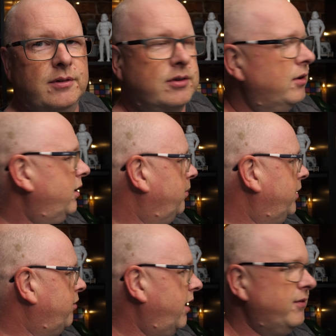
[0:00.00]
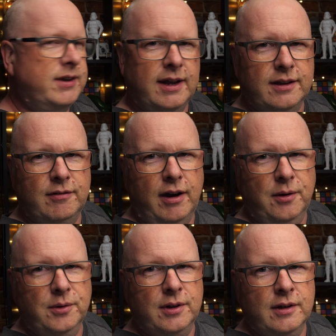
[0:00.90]
So you'll be driving down the
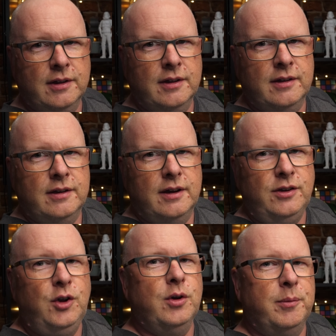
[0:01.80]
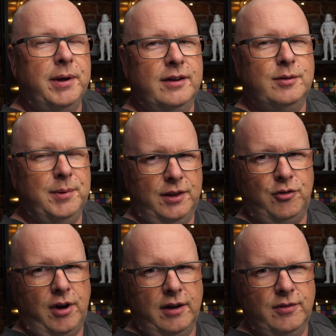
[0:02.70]
road and you'll appear to be the
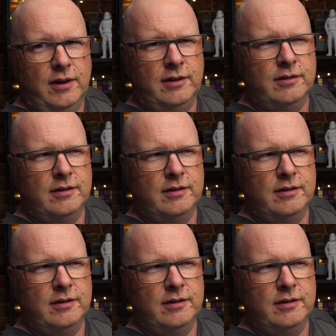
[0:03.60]
driver,